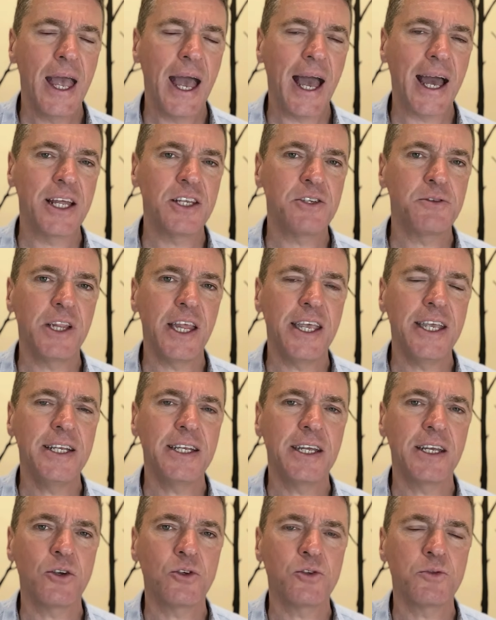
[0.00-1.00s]
and is
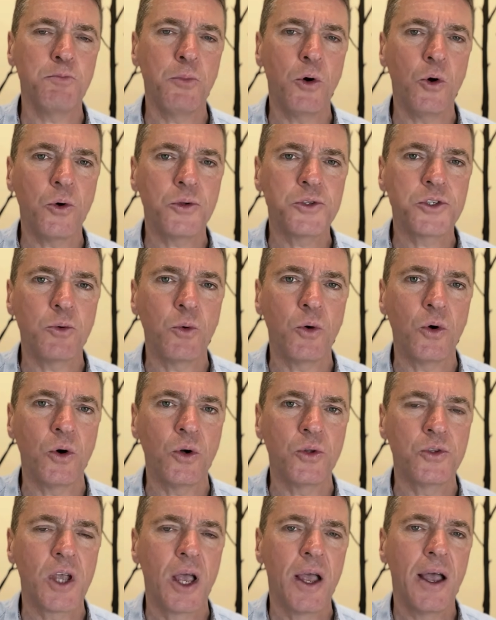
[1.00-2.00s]
leading us more
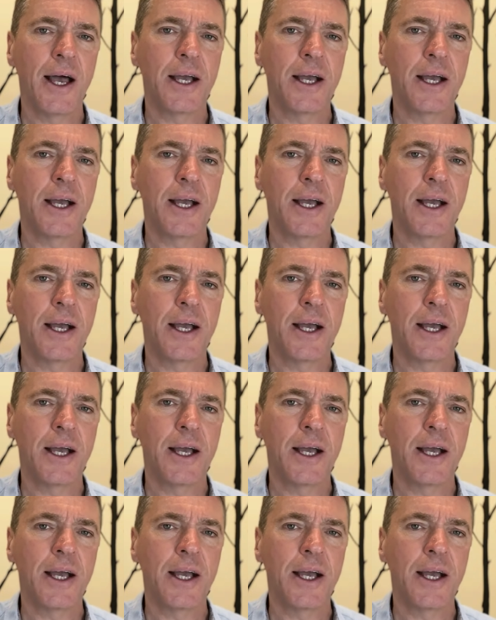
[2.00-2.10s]
towards